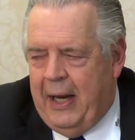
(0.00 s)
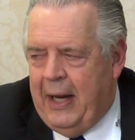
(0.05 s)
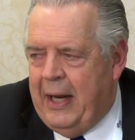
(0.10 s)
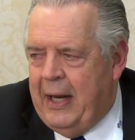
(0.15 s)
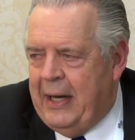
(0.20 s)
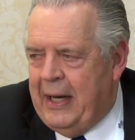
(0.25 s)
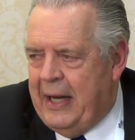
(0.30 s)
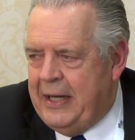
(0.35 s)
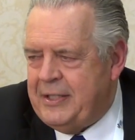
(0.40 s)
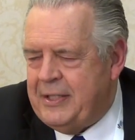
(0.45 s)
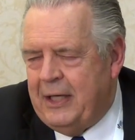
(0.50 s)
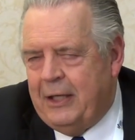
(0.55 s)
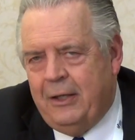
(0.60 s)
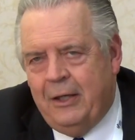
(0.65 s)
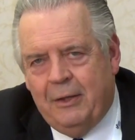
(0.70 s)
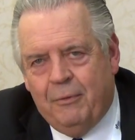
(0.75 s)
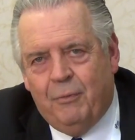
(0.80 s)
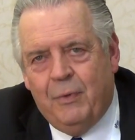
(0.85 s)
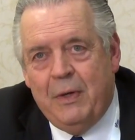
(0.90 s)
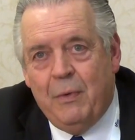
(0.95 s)
And I say,
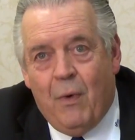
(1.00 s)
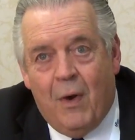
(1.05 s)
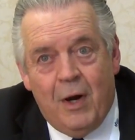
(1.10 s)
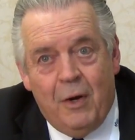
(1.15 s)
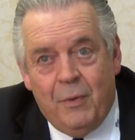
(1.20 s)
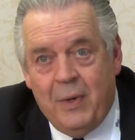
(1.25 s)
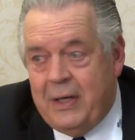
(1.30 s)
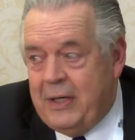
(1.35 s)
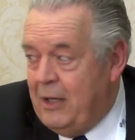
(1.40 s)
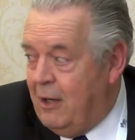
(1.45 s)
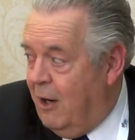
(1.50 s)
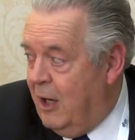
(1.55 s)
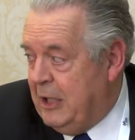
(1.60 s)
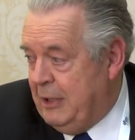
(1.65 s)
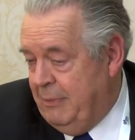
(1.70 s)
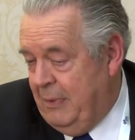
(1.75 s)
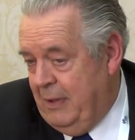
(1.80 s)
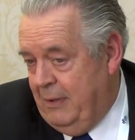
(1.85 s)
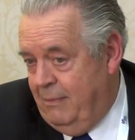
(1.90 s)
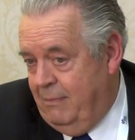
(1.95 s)
look, we want to win the
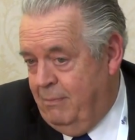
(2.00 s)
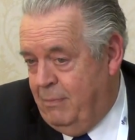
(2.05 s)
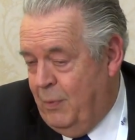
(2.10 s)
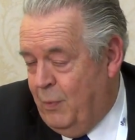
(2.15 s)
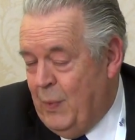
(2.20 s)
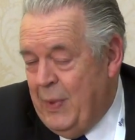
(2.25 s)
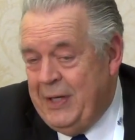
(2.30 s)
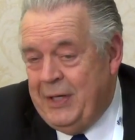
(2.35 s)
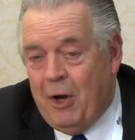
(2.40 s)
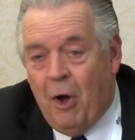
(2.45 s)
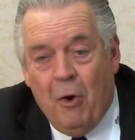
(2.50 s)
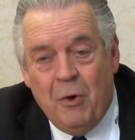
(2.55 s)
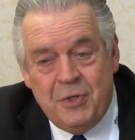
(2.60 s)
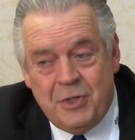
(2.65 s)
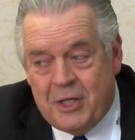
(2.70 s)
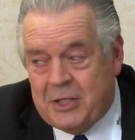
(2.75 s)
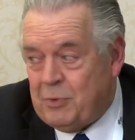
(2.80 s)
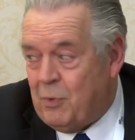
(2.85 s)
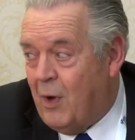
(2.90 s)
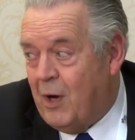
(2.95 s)
argument, but we
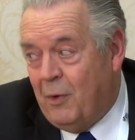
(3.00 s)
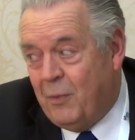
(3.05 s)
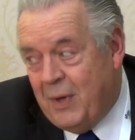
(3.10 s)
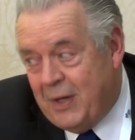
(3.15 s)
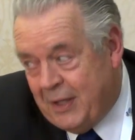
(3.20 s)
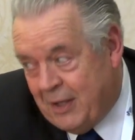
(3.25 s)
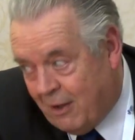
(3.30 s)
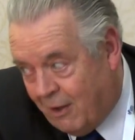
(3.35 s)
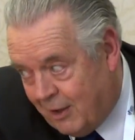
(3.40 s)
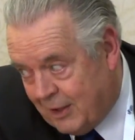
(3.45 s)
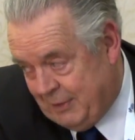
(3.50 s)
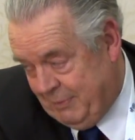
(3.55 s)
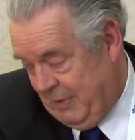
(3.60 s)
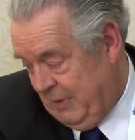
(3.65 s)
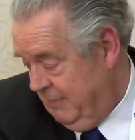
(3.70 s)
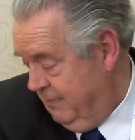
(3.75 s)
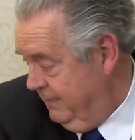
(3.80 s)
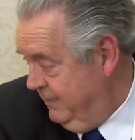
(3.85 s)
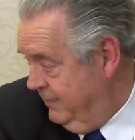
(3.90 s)
don't just want to win the argument.